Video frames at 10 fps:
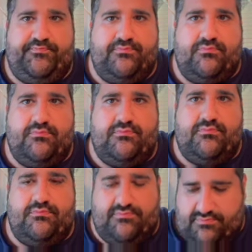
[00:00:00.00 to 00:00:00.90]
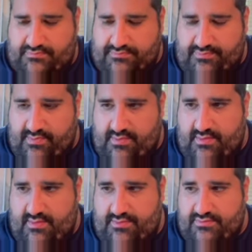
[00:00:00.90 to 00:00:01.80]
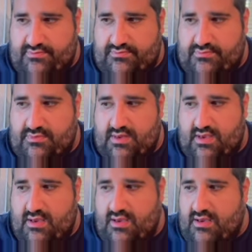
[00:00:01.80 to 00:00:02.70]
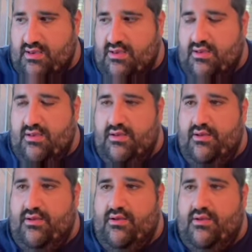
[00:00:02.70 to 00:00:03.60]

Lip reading: No one is speaking in this clip.